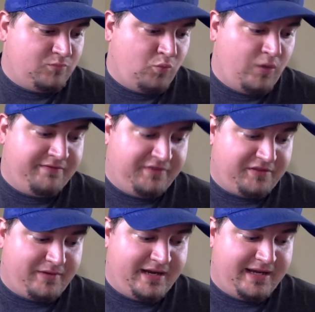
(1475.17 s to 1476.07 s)
win for
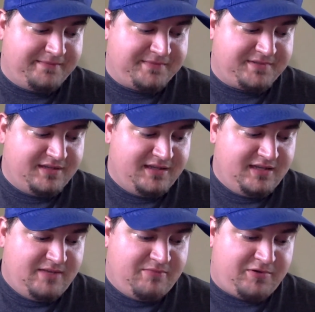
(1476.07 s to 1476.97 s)
the Rams,
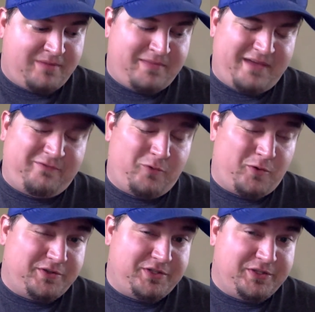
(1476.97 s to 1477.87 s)
putting them at
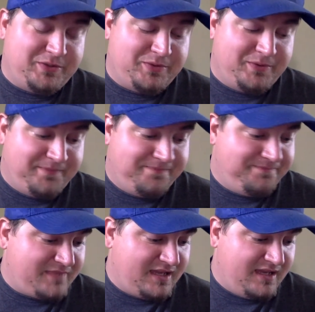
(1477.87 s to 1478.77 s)
4-2.
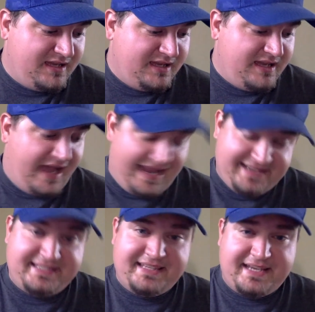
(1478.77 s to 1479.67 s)
I
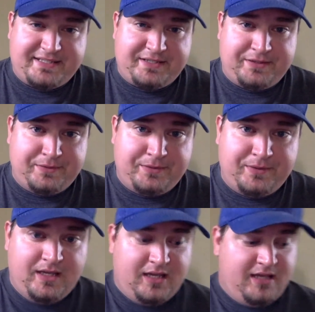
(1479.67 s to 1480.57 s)
see that too.
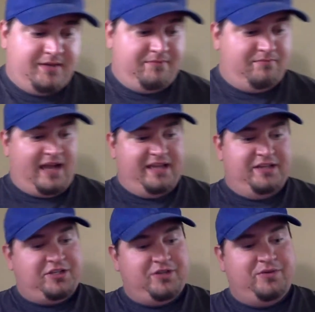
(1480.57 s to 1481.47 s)
My
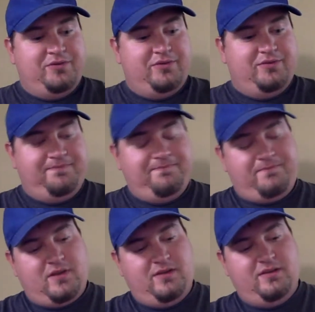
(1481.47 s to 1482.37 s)
issue
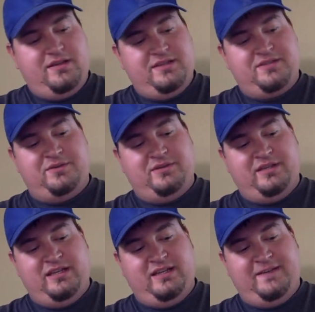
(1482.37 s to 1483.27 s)
is
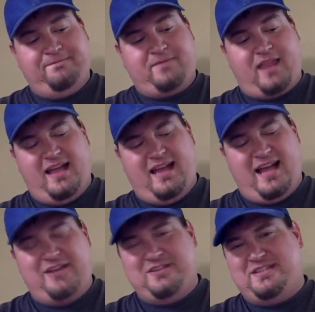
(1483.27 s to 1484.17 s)
only,
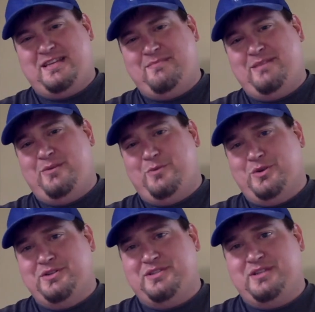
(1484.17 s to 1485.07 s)
I could see it being
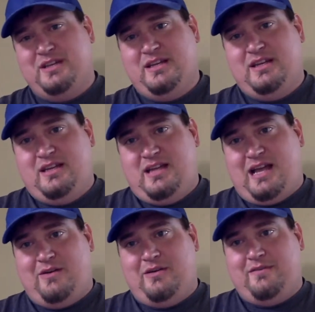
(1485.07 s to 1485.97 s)
worse.
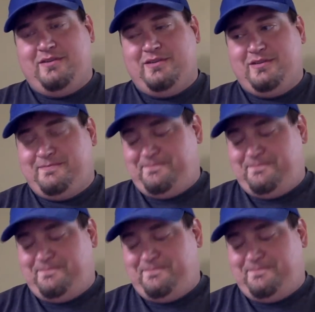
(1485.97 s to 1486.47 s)
However,